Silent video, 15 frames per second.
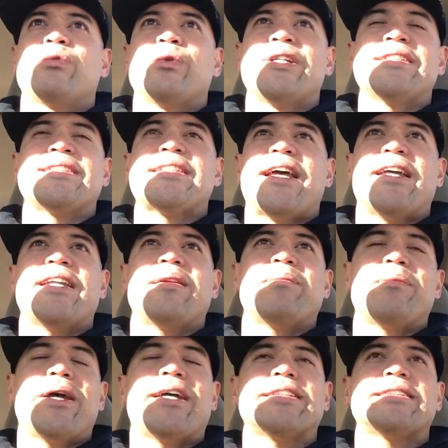reset
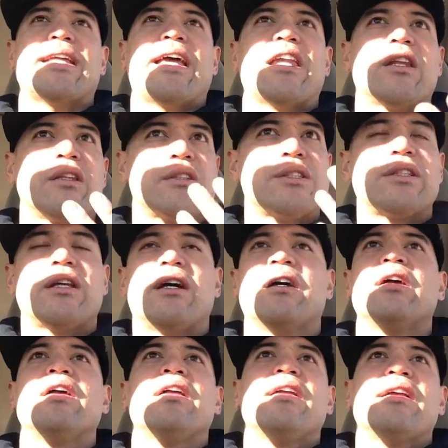it best, that it's the
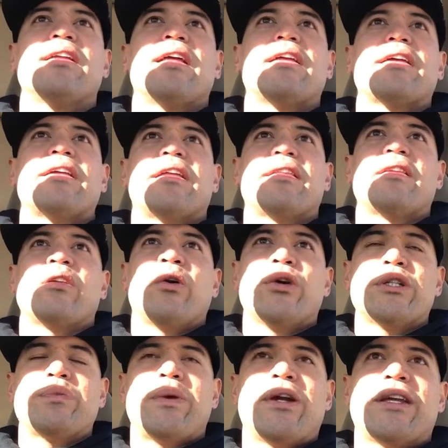
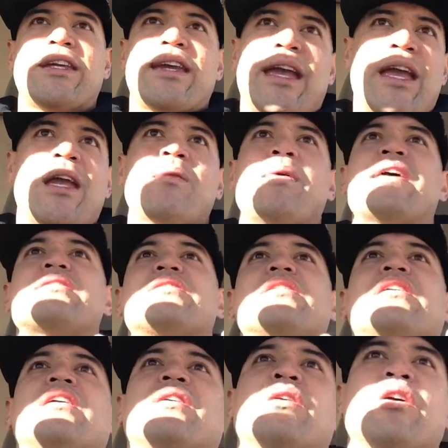Holy Spirit came as
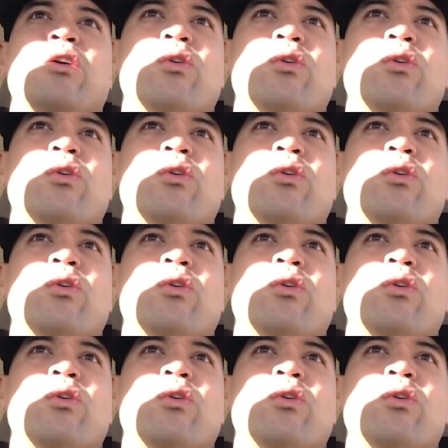a